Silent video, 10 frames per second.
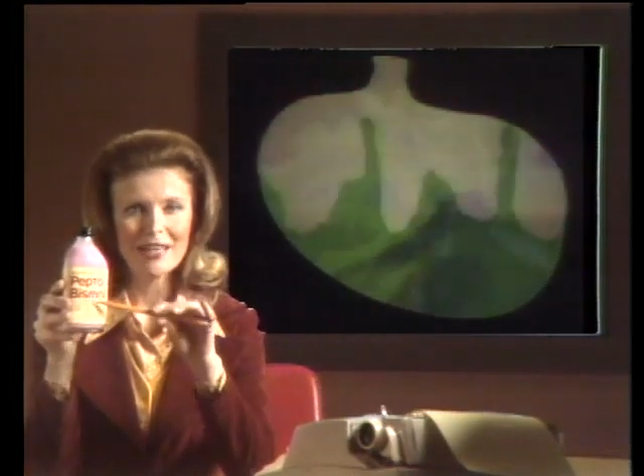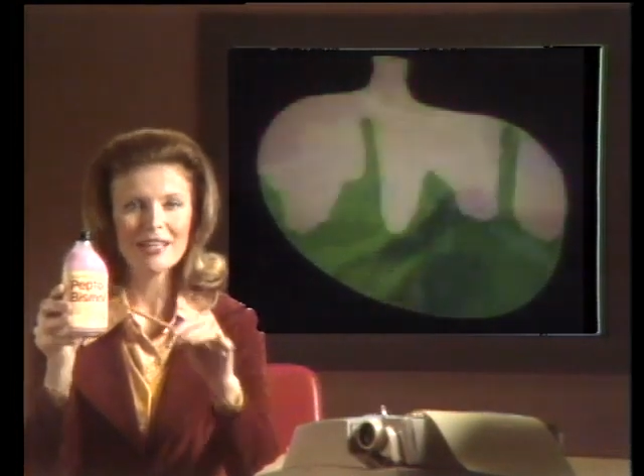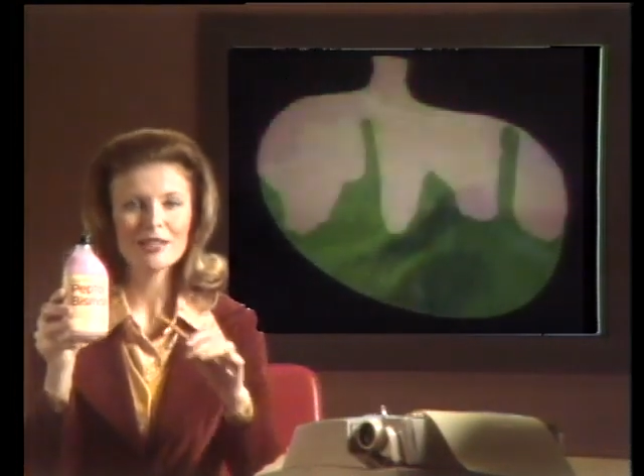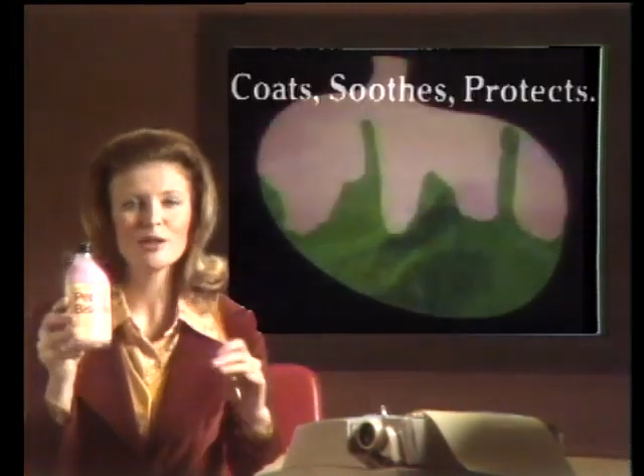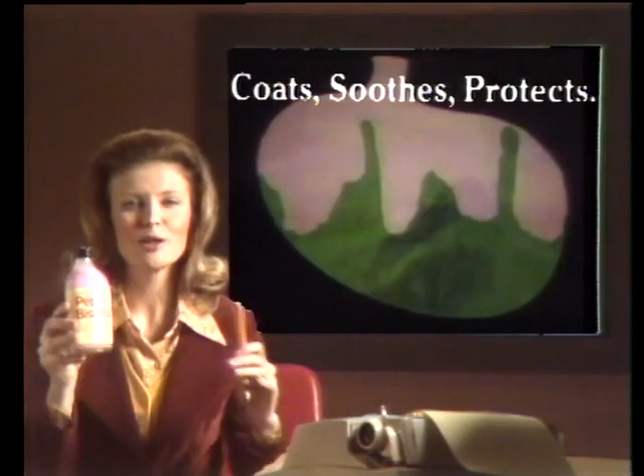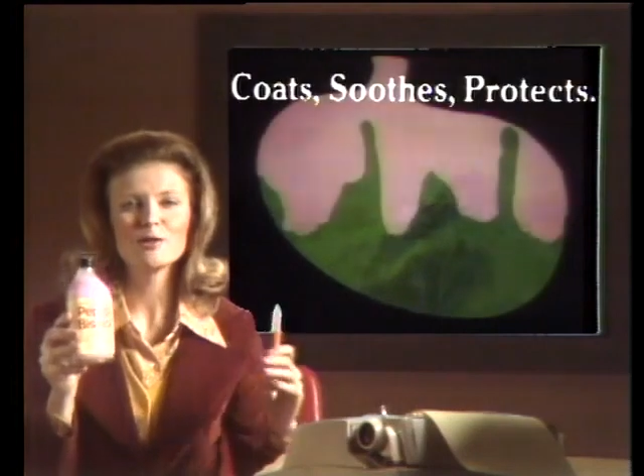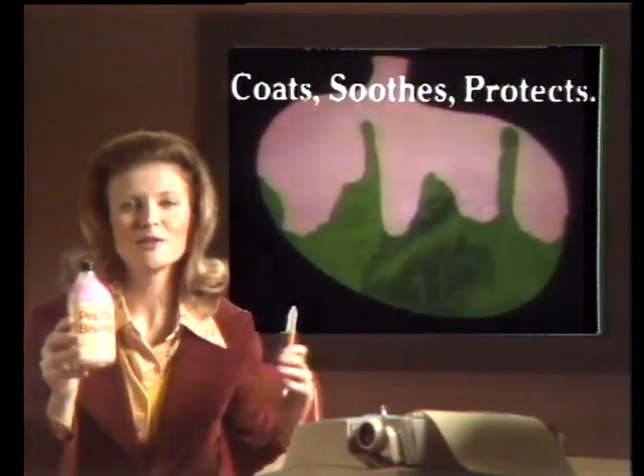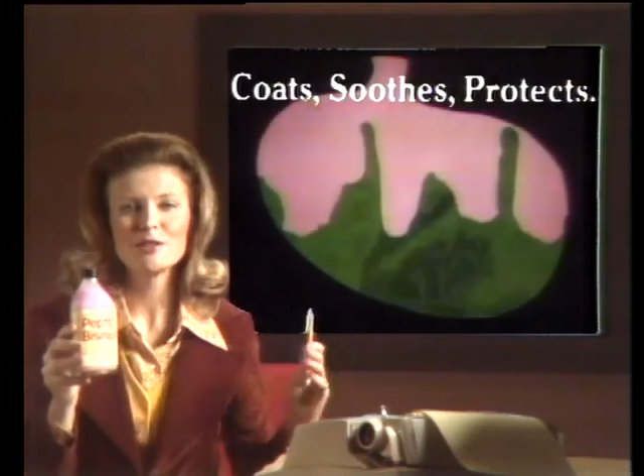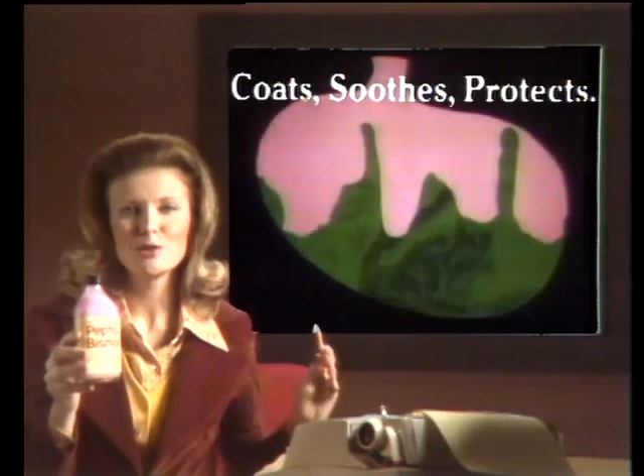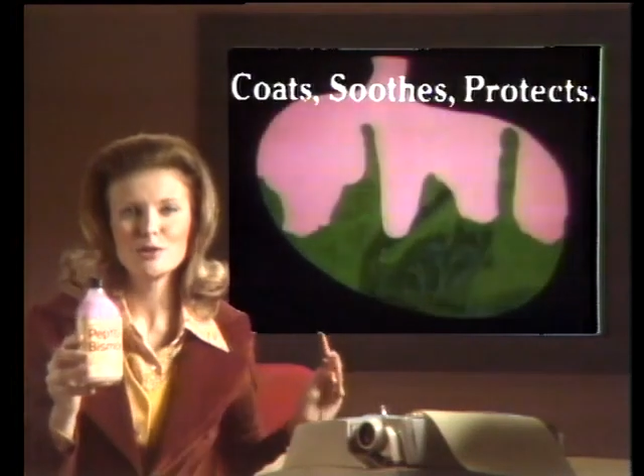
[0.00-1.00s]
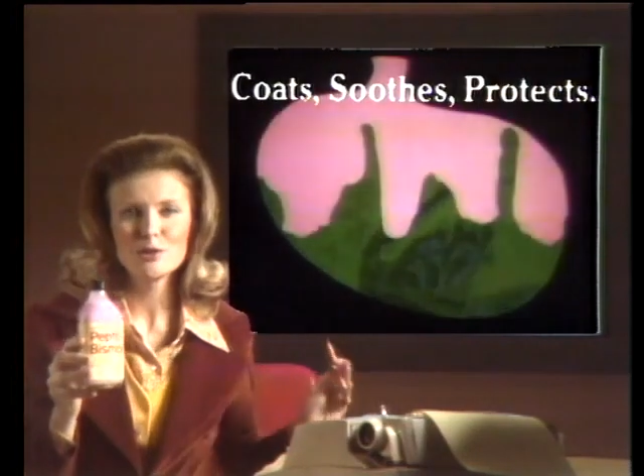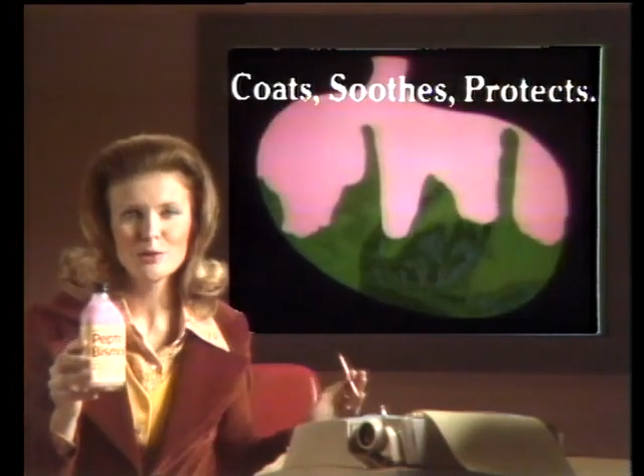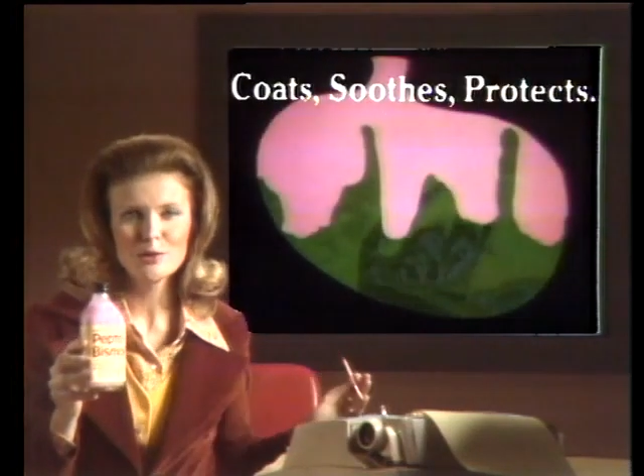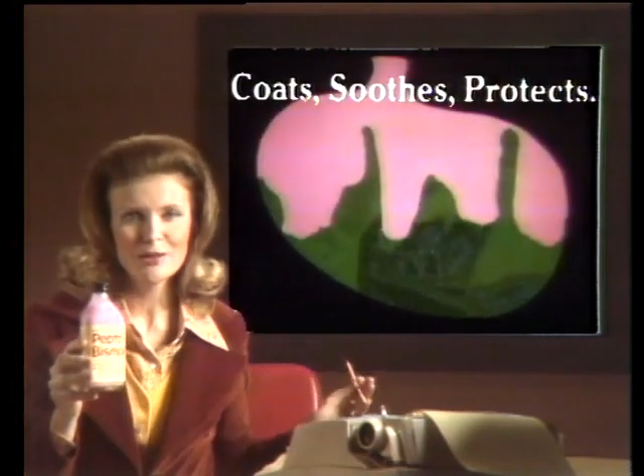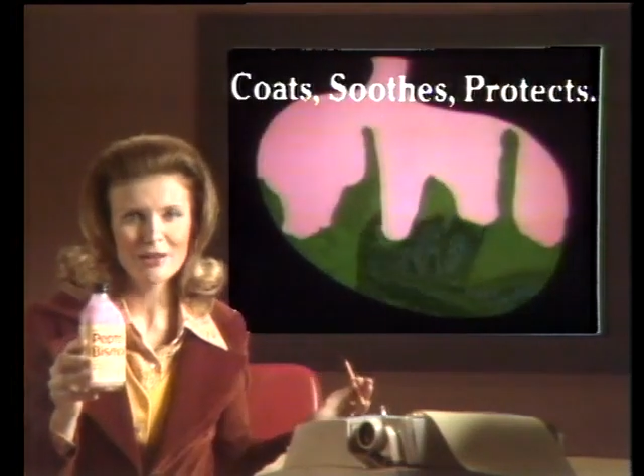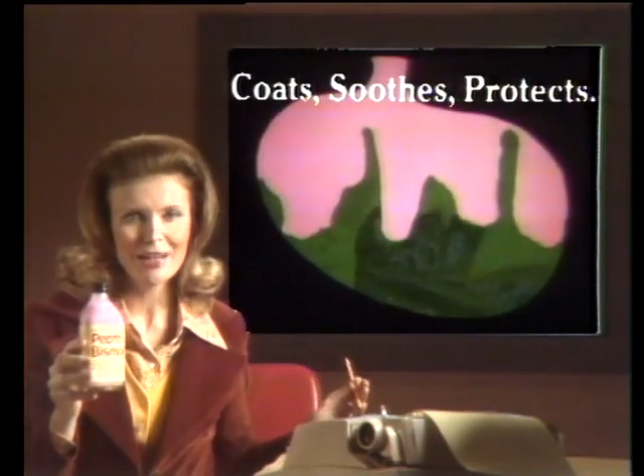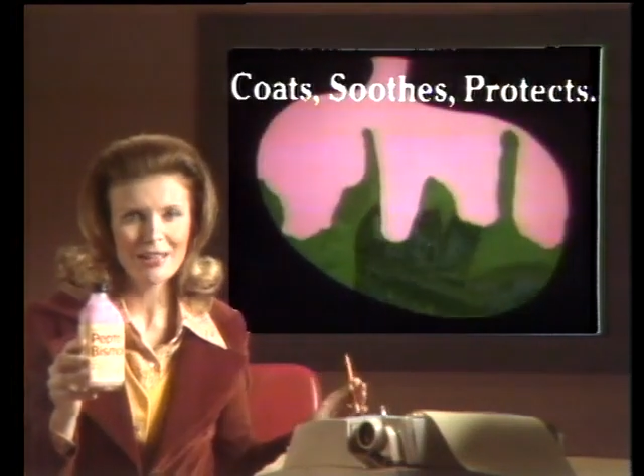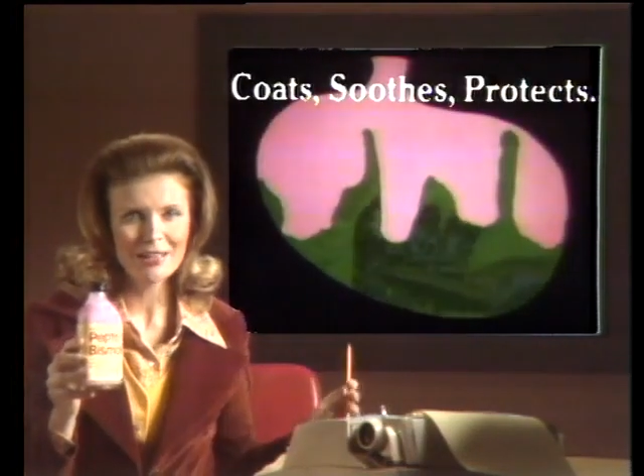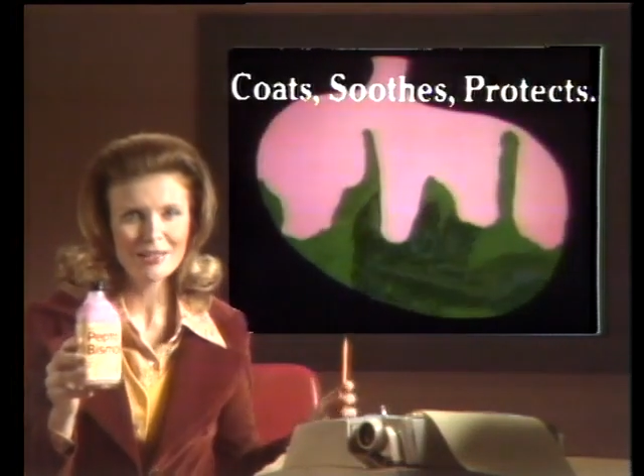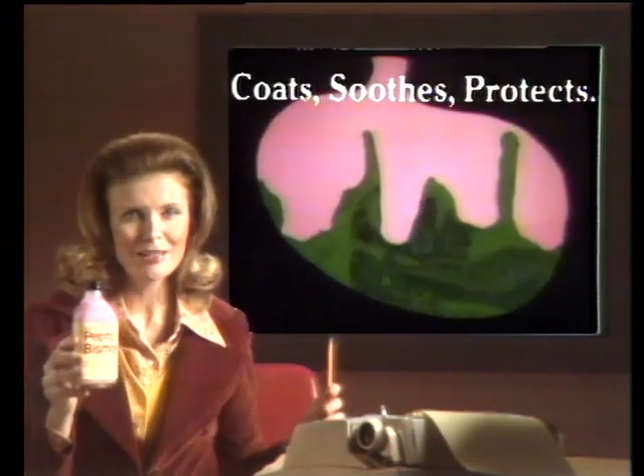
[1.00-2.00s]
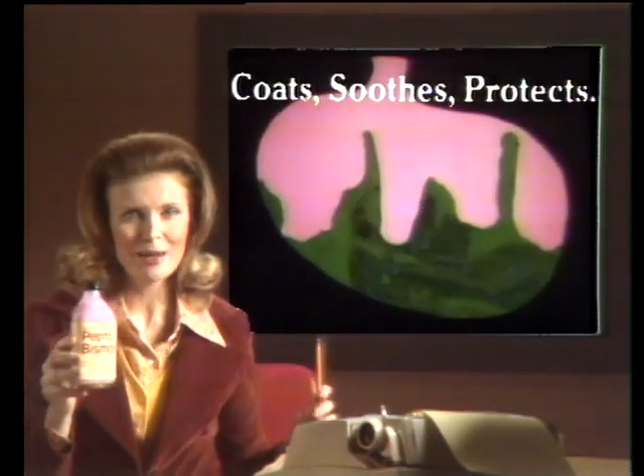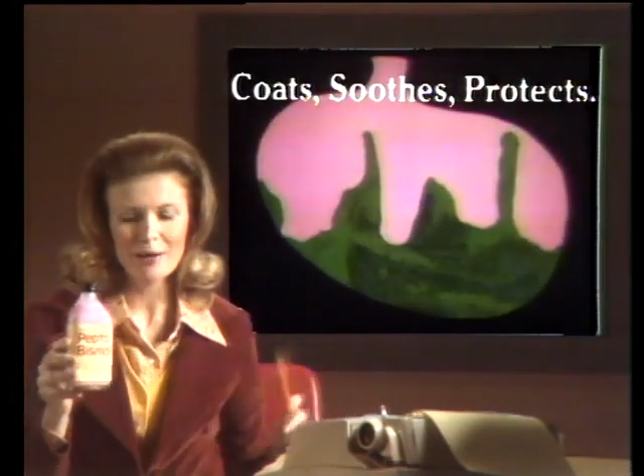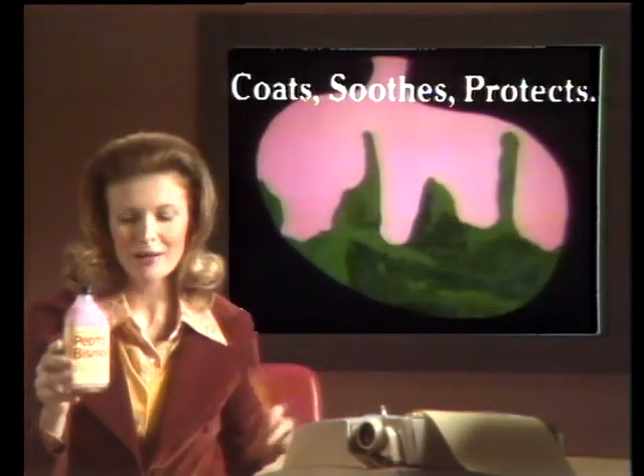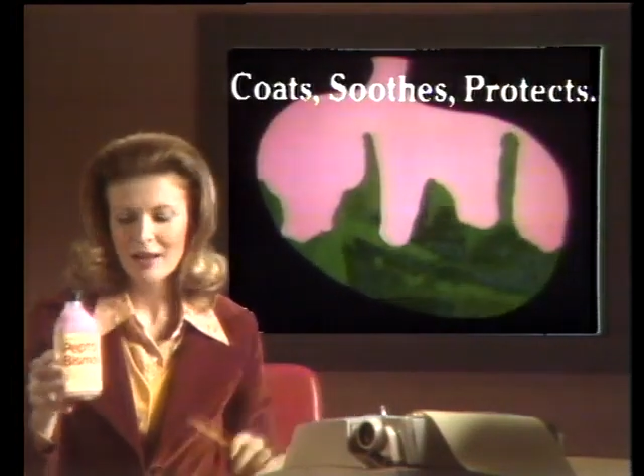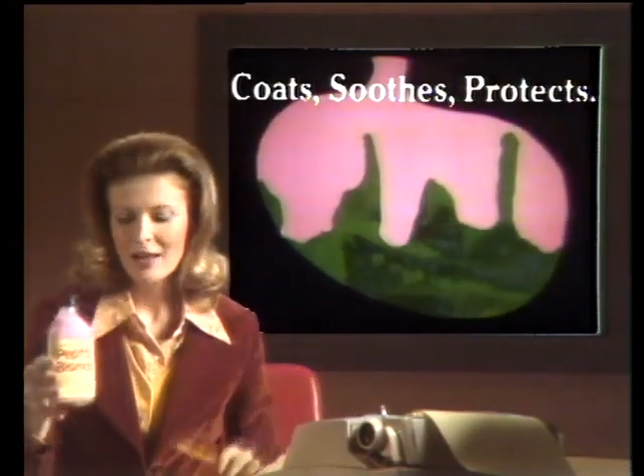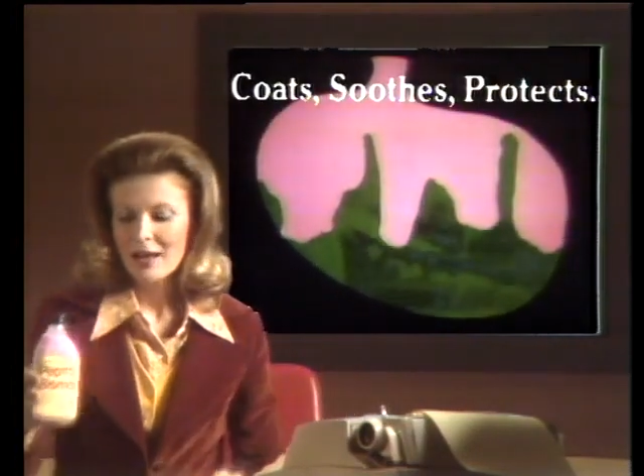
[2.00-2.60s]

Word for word: It coats and soothes your aching stomach,